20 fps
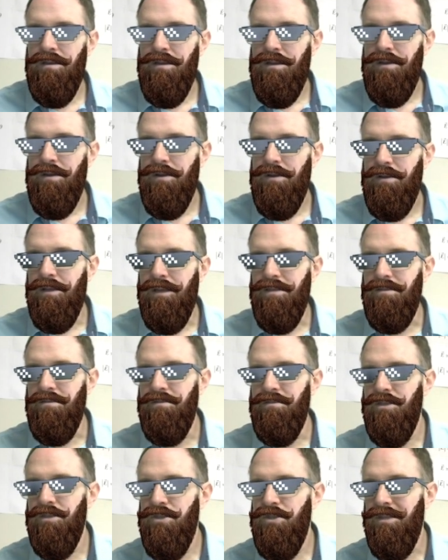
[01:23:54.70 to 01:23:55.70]
that is
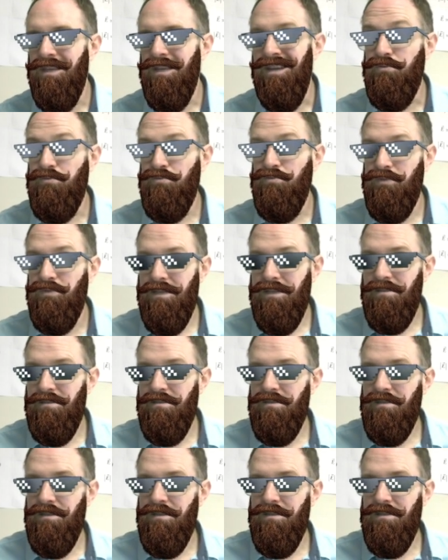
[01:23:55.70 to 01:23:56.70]
initially at
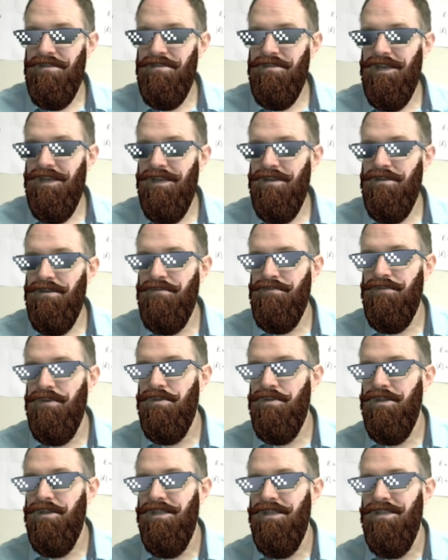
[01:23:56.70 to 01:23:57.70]
rest. The scattered
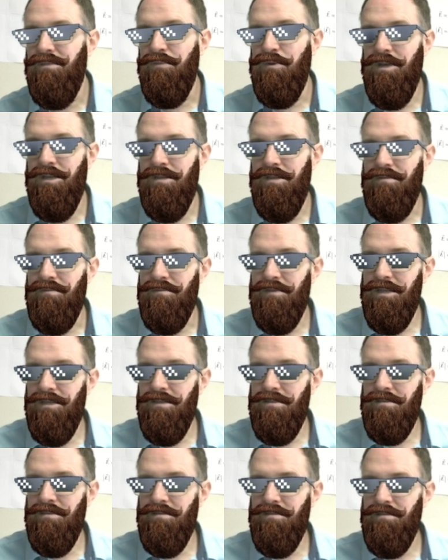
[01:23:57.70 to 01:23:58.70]
photon has a momentum of
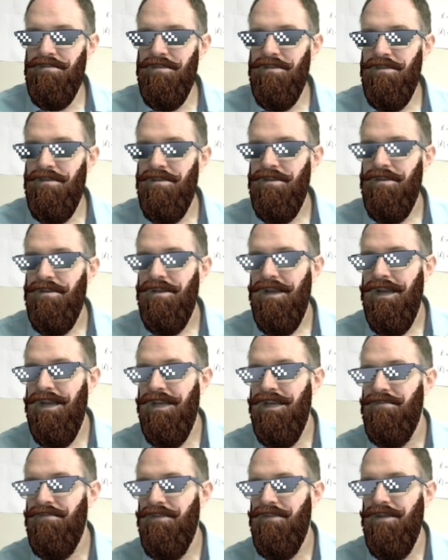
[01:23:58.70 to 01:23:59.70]
this,
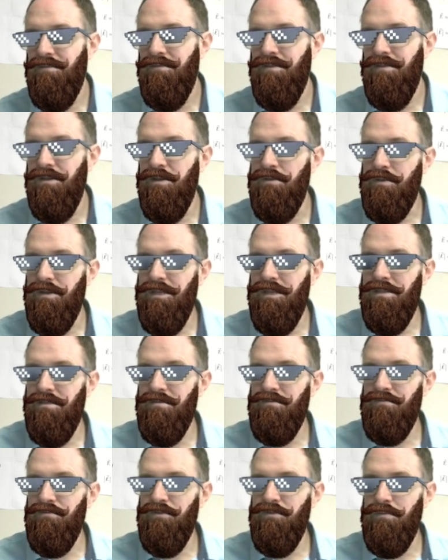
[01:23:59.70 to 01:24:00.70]
85 degrees
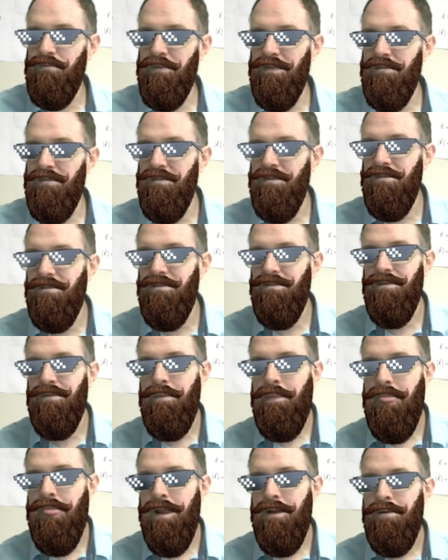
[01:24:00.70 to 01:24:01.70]
from the incident.
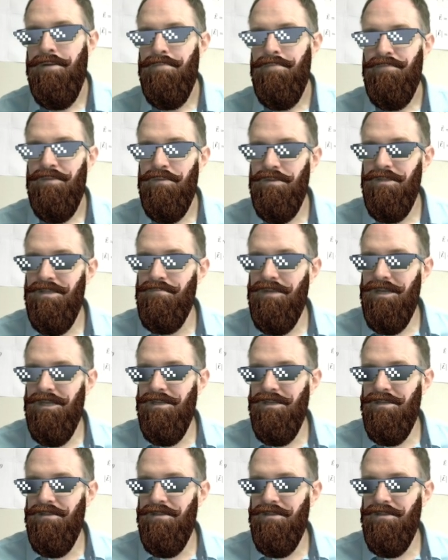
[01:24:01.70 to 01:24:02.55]
What's the magnitude of the